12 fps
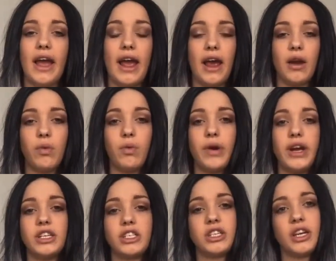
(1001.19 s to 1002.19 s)
And
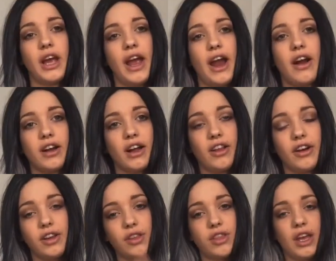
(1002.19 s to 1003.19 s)
which hair
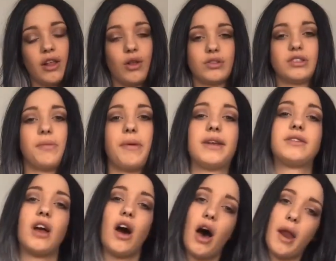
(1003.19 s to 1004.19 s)
color you think looks the
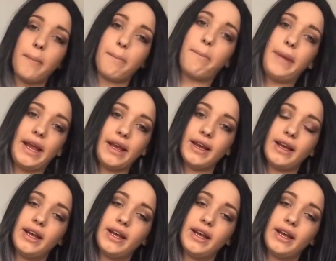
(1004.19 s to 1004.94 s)
best on me.